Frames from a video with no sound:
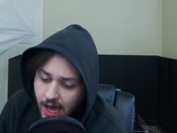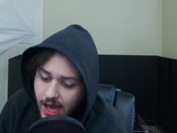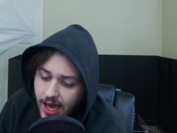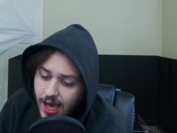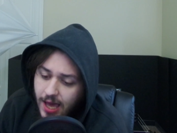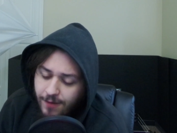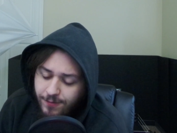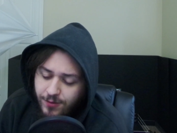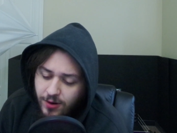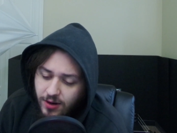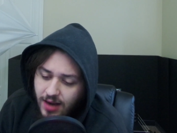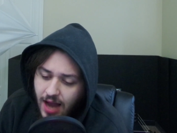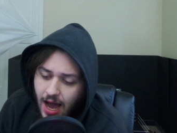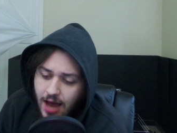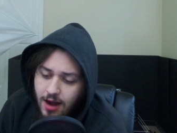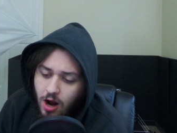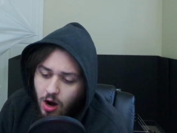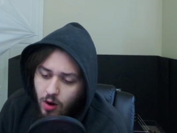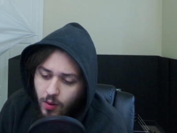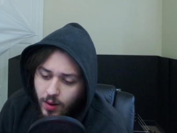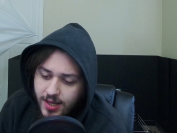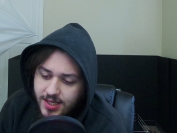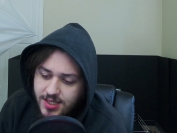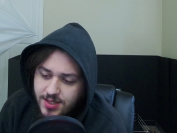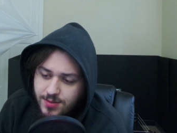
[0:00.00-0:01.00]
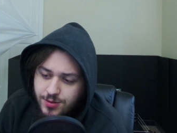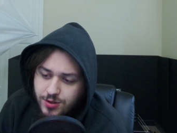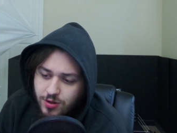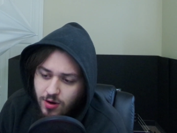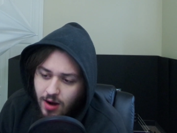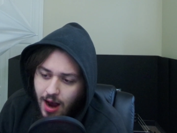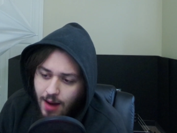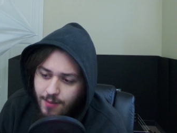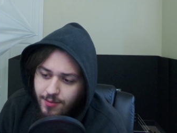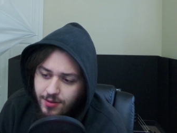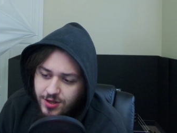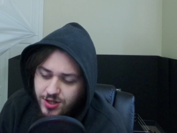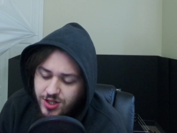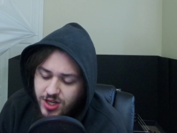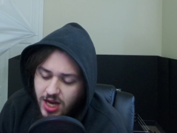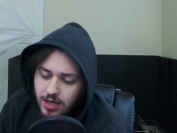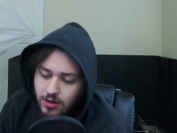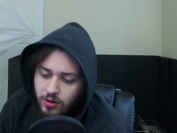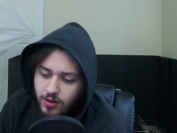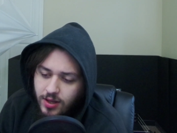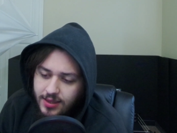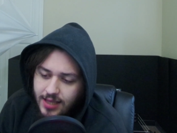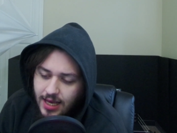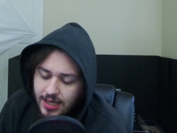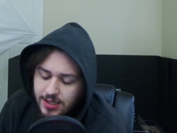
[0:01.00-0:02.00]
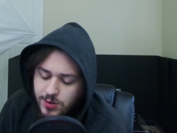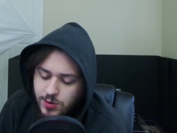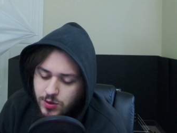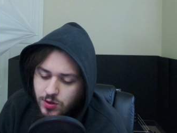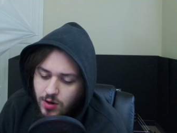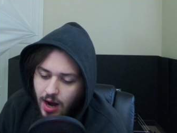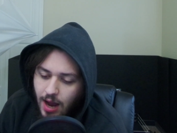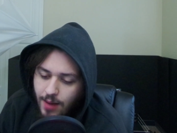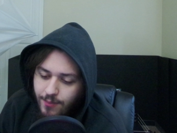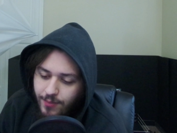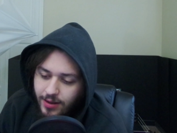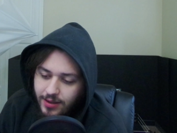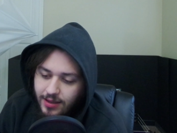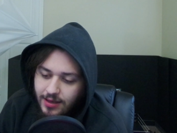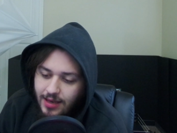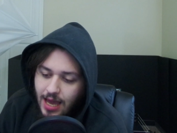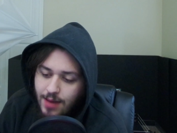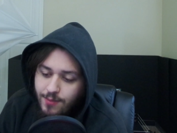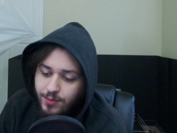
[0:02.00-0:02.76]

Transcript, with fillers: if you're not already subscribed to the channel, hit that subscribe button today,